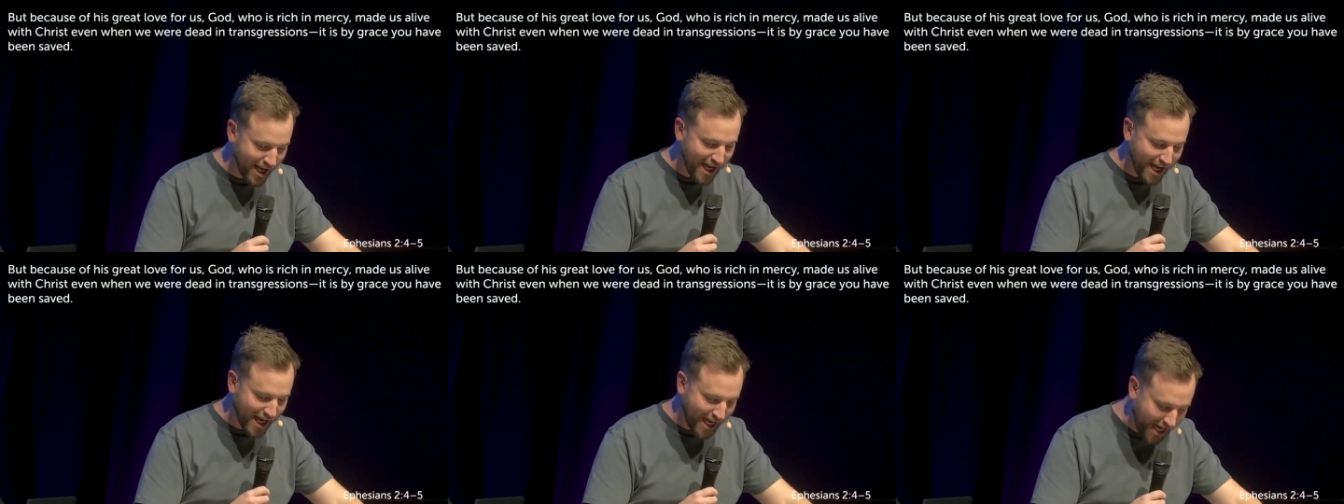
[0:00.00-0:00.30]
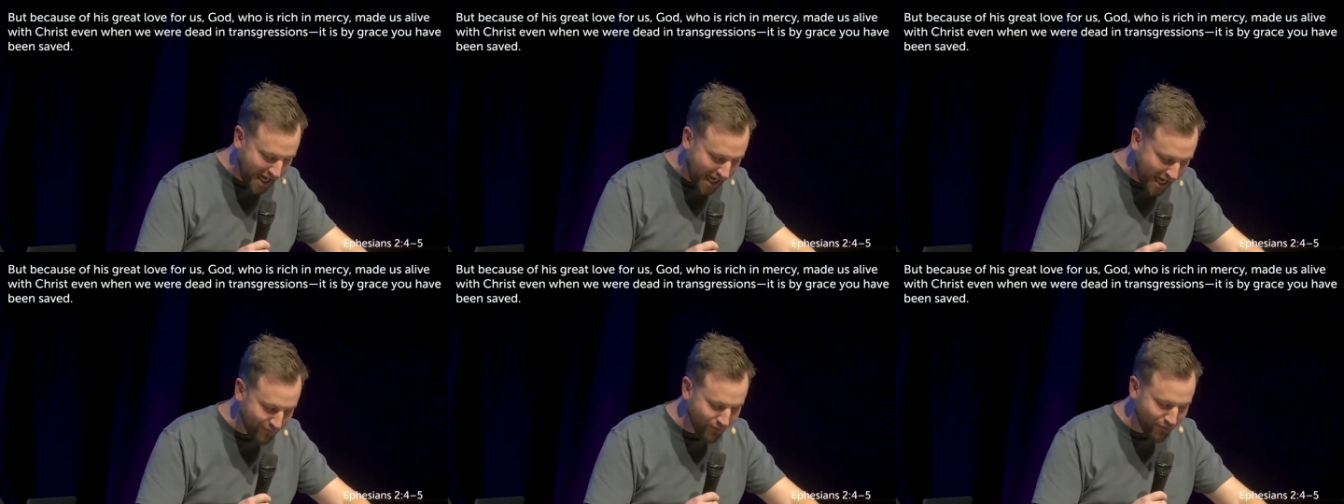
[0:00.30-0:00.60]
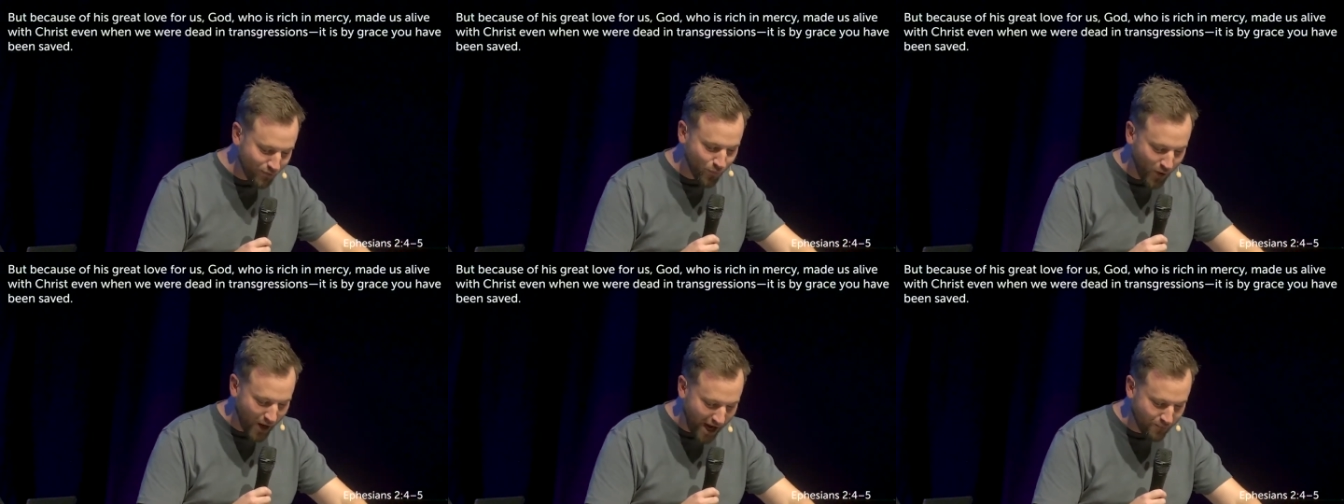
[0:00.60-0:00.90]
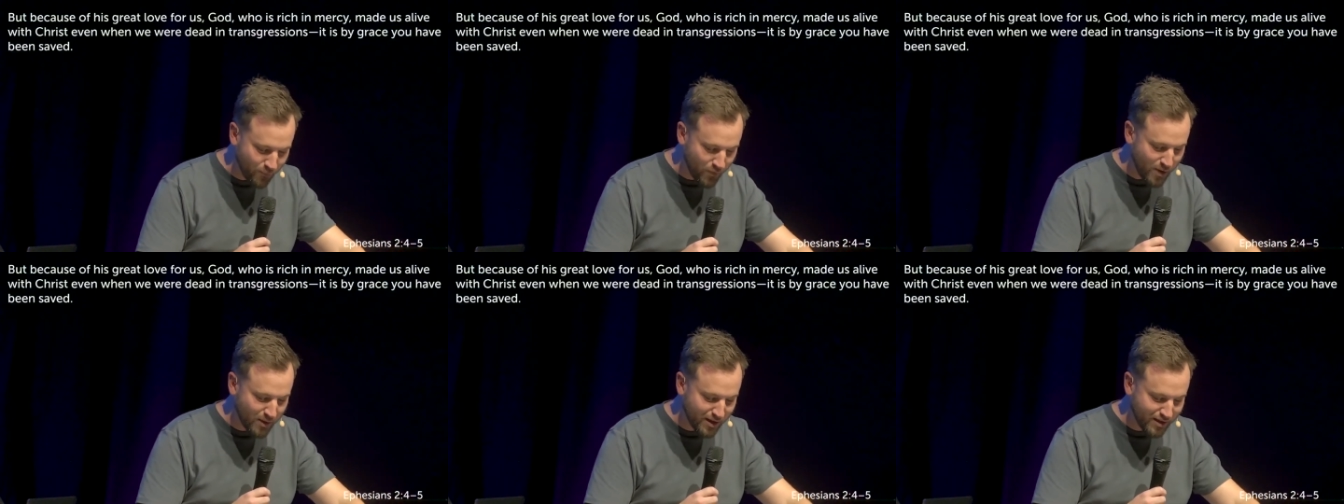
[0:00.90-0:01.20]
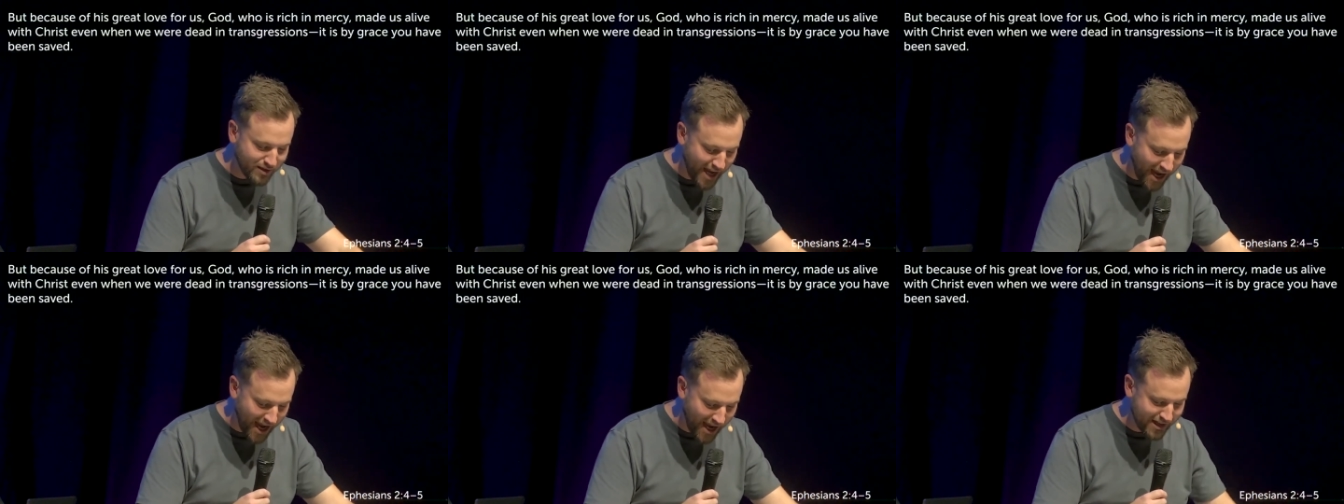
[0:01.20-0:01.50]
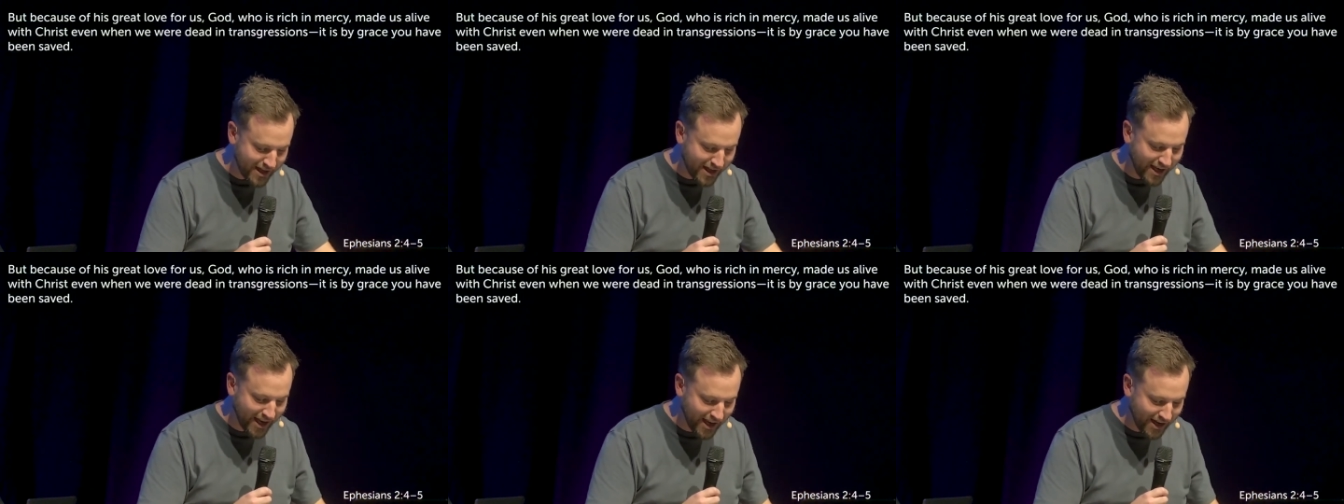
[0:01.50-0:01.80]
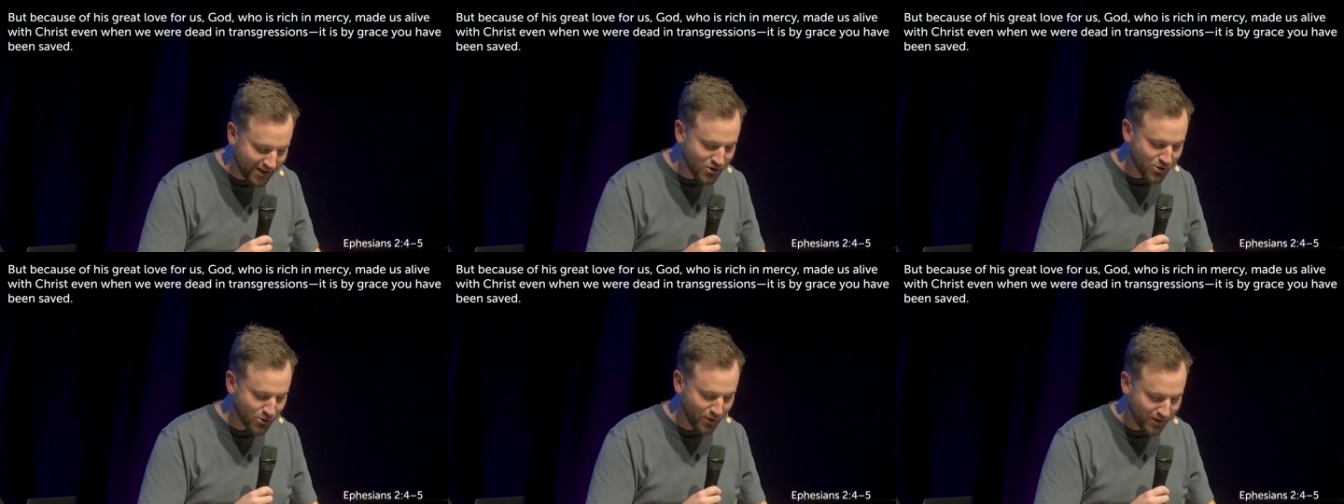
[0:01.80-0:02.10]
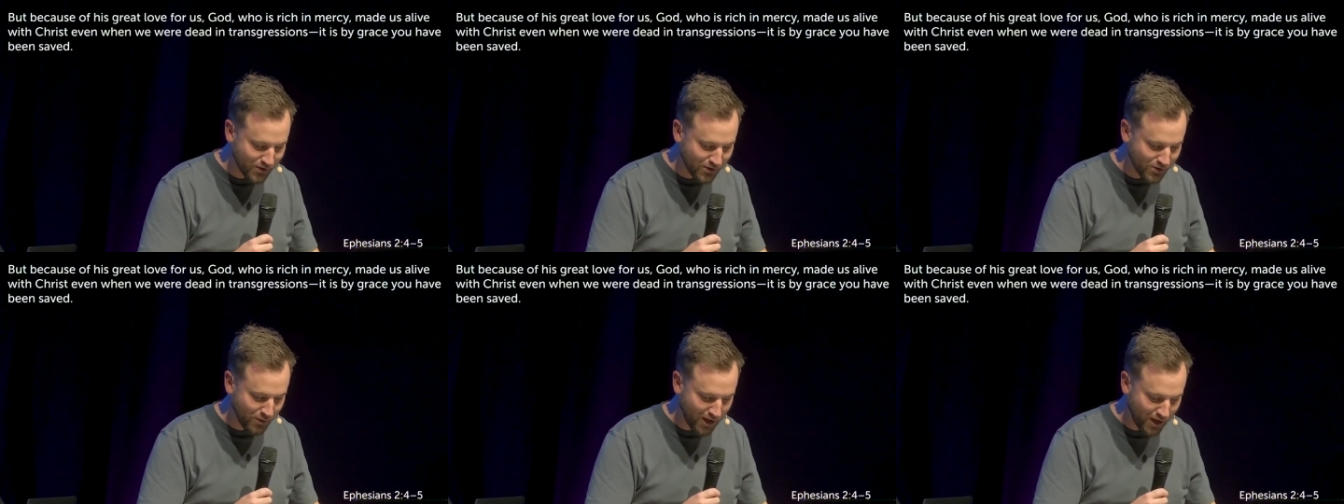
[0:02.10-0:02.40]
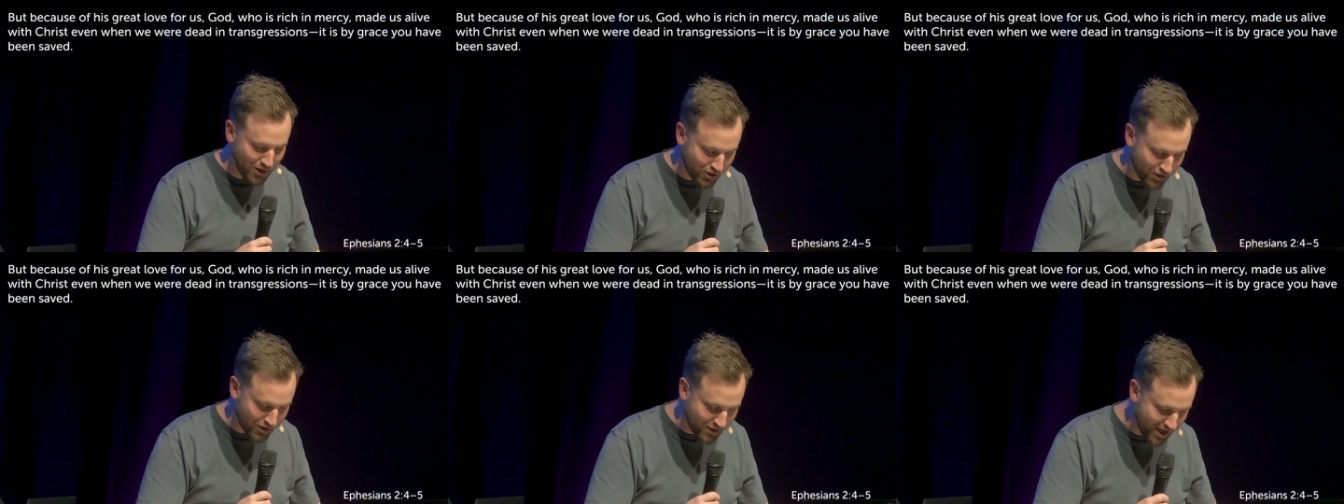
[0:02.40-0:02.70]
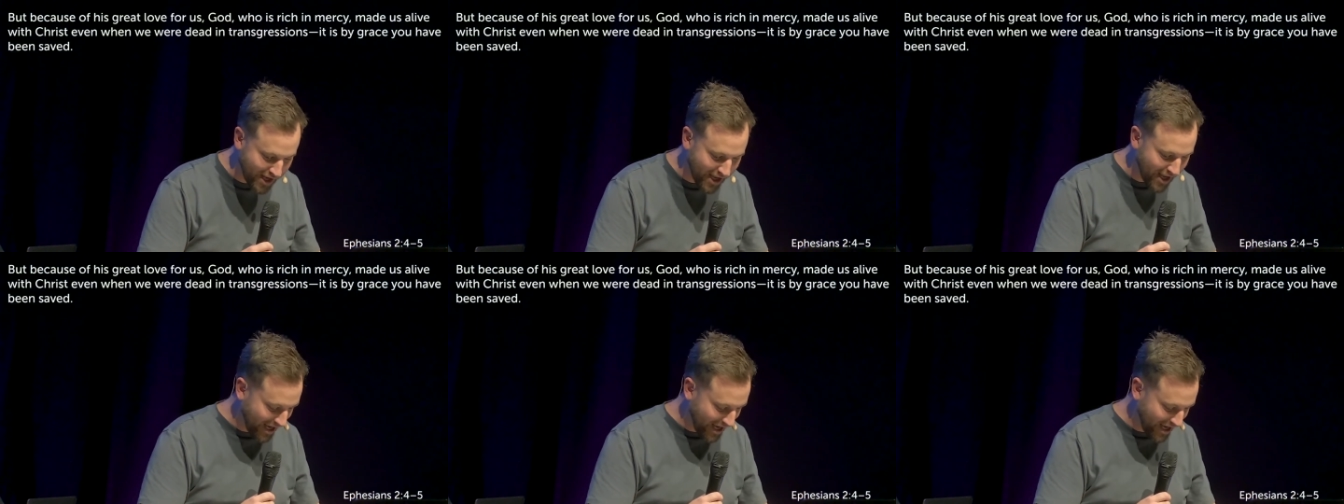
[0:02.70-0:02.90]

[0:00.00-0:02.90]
even when we were dead in transgressions.